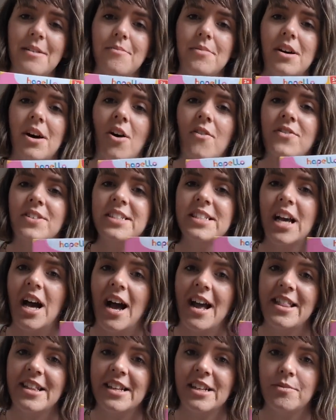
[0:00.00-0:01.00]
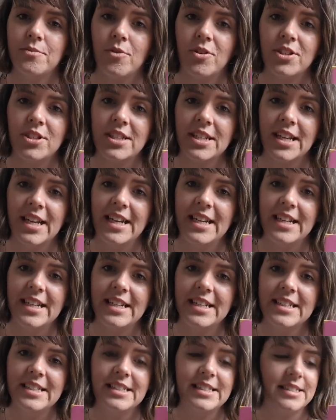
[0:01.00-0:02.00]
But obviously Isla can watch the
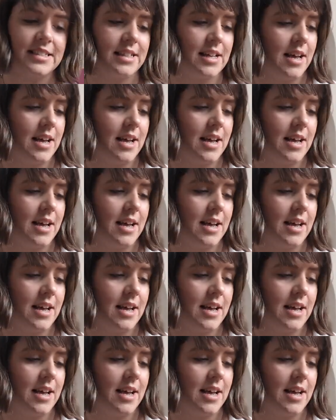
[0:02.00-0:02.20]
kiddies,